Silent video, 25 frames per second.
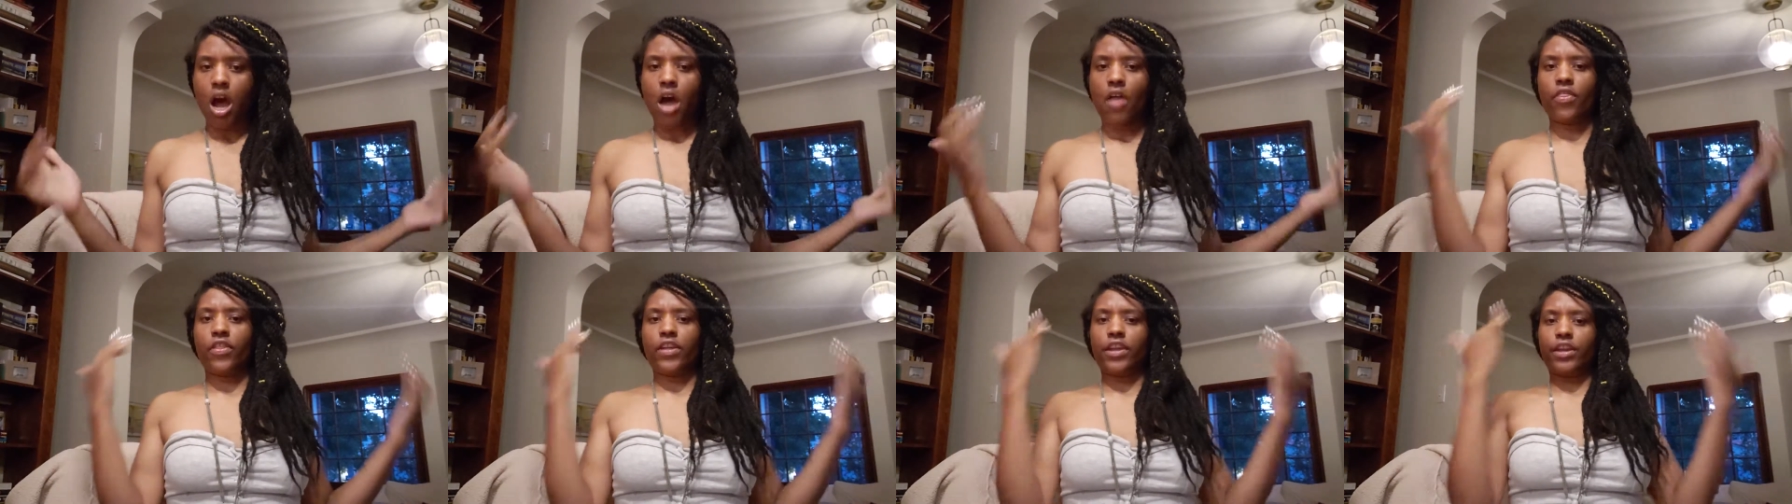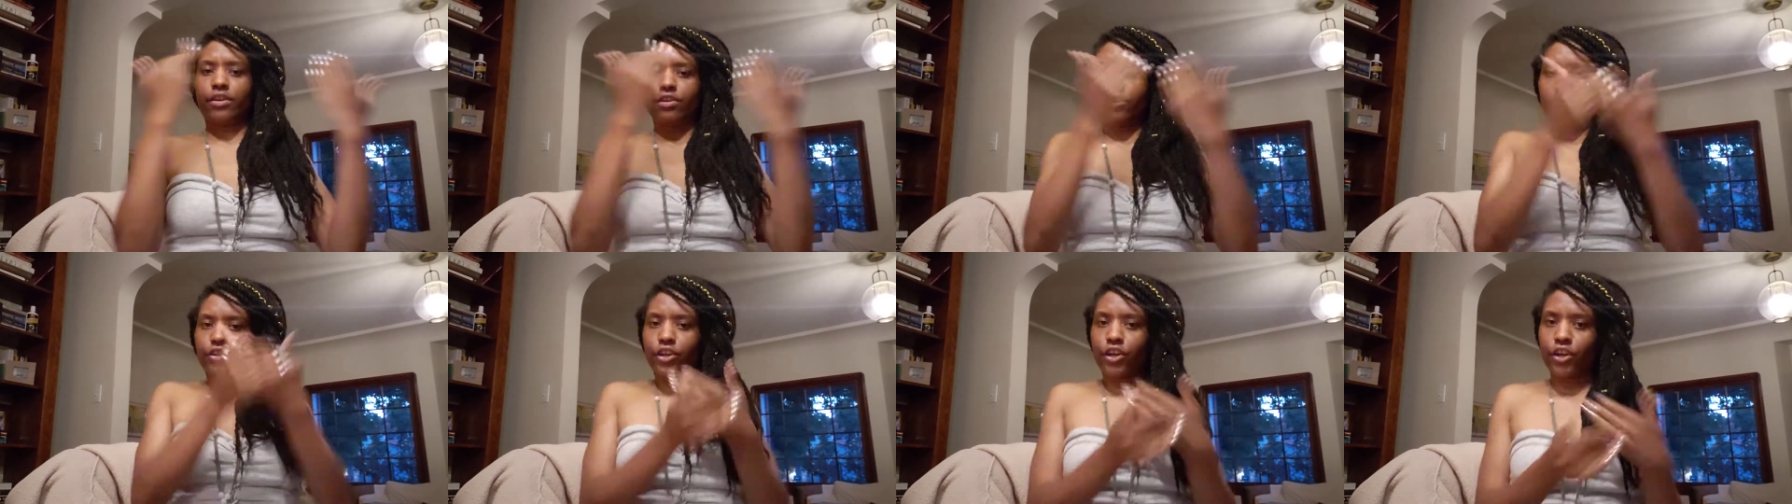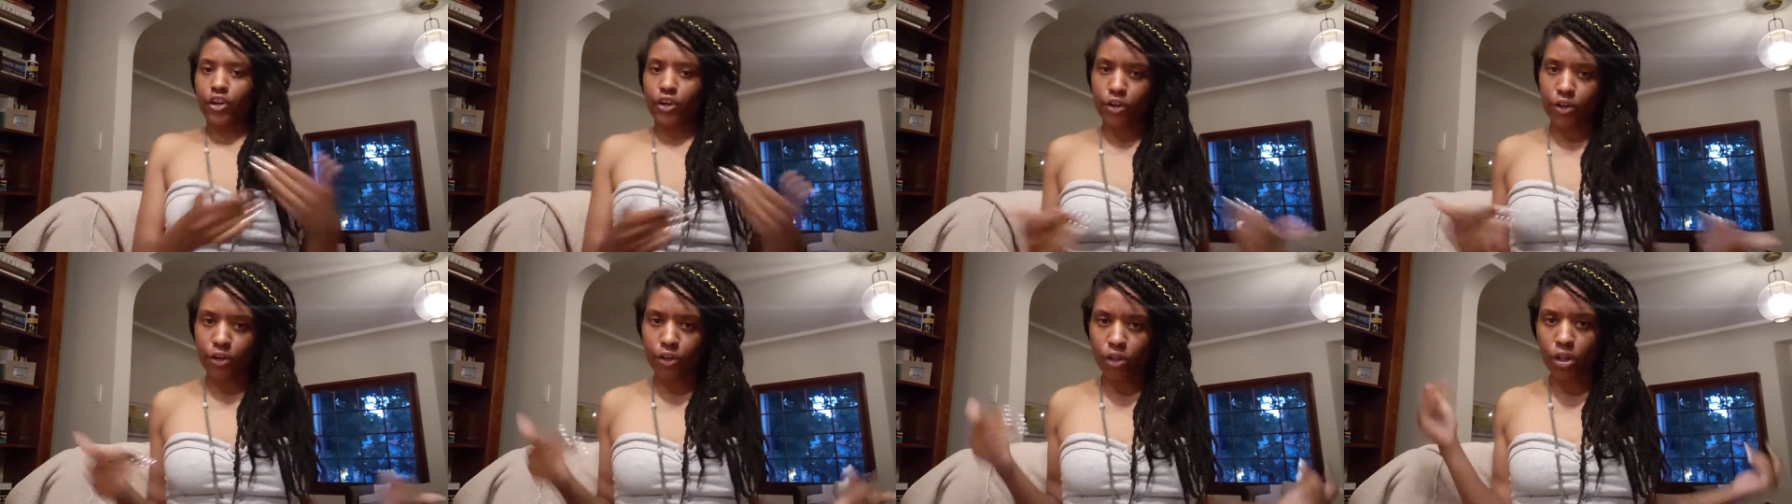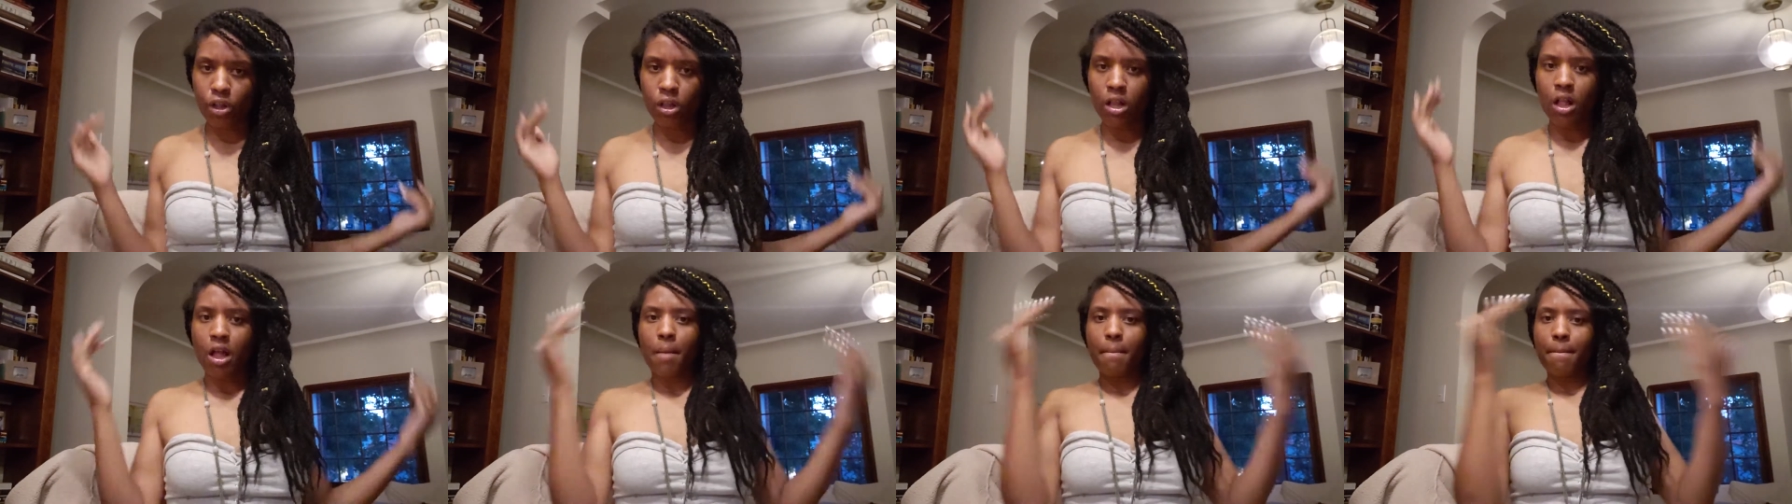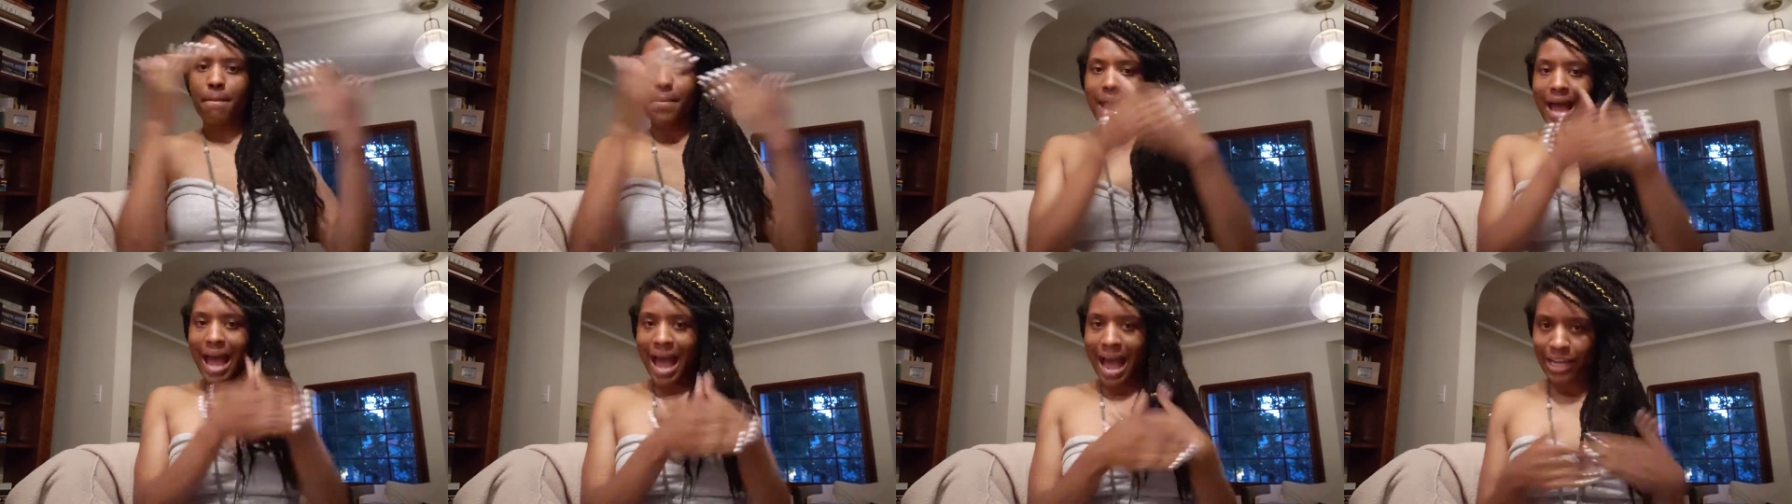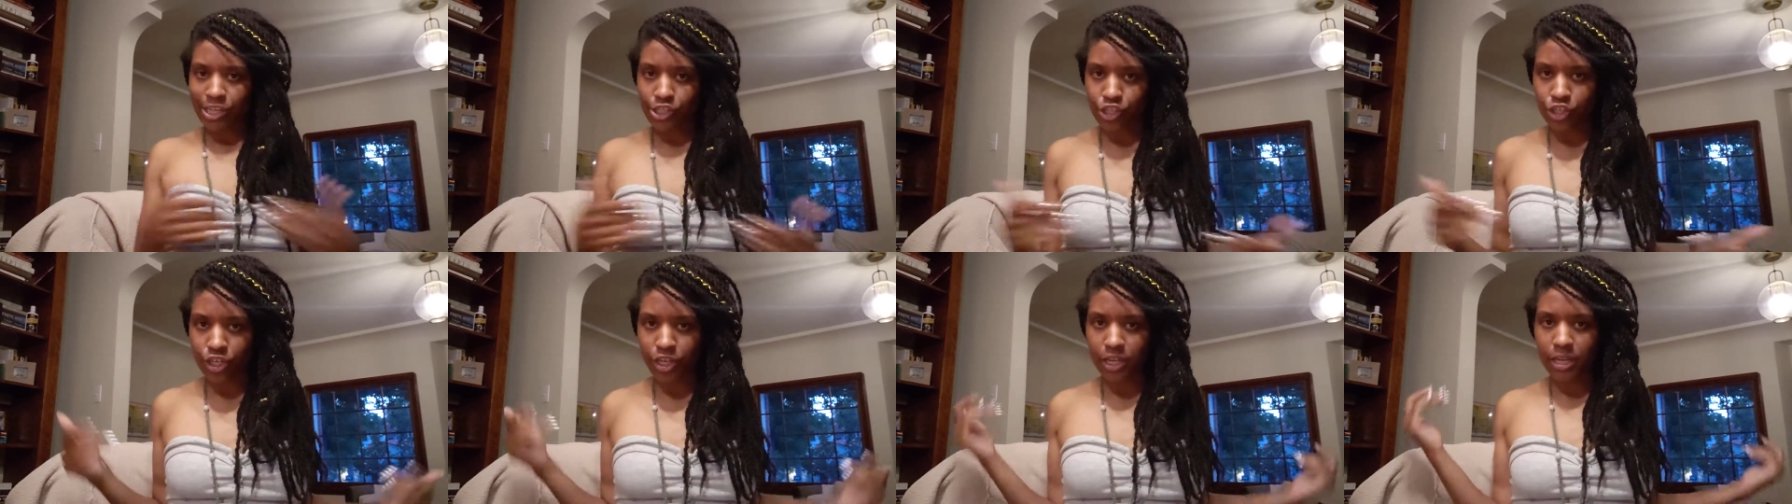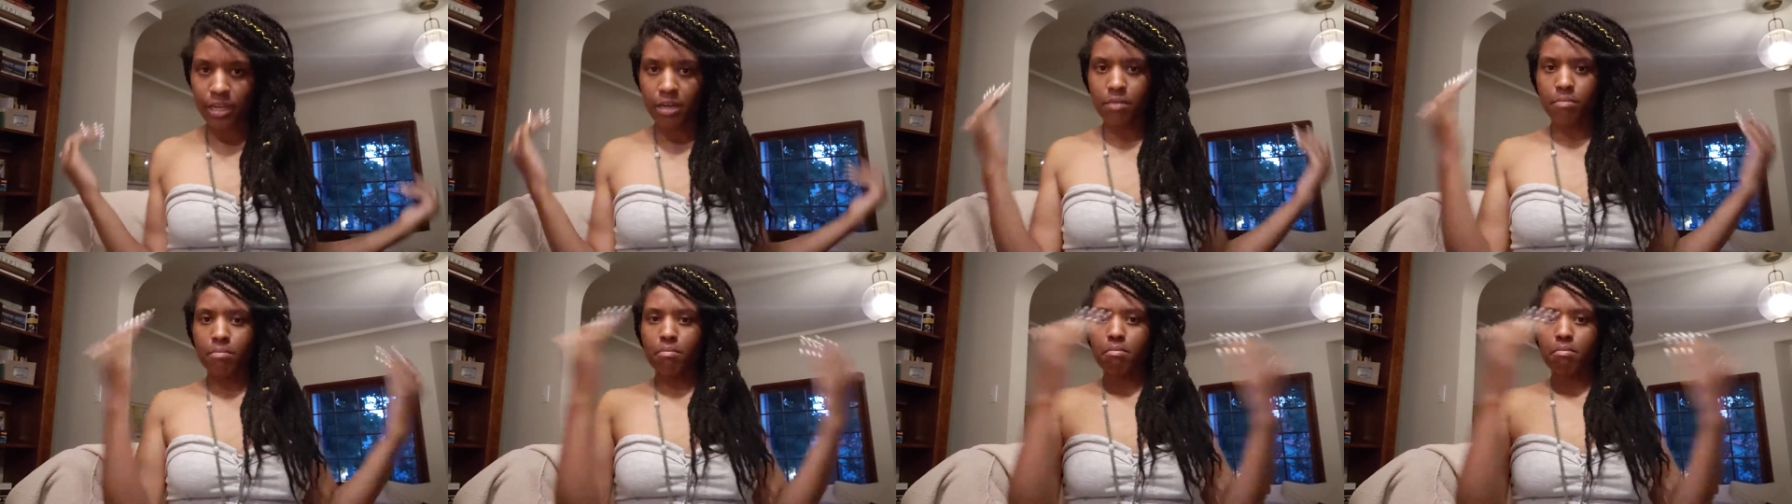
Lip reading: the internal, passionate,